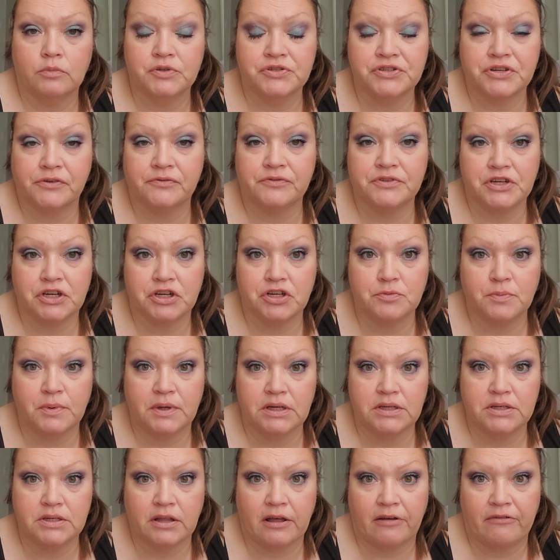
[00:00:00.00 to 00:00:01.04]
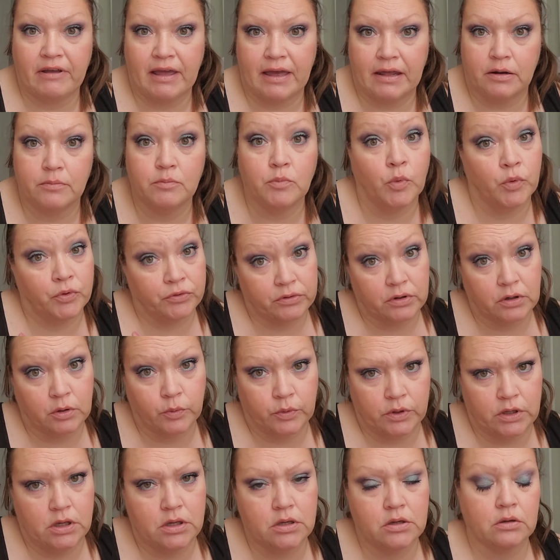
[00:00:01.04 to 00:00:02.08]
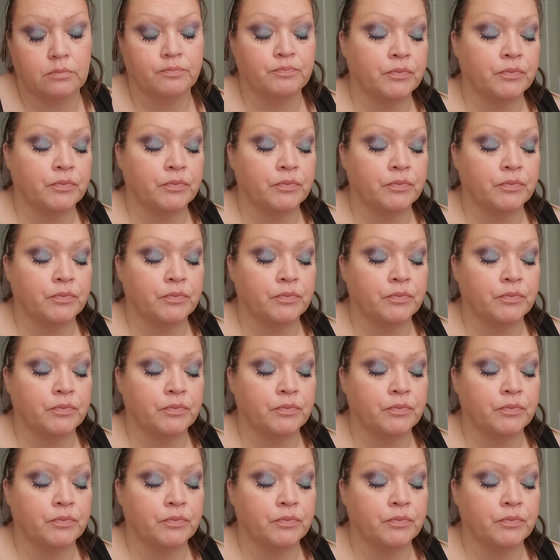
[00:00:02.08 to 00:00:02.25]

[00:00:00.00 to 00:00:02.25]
reserve judgment until I've had it more than a week.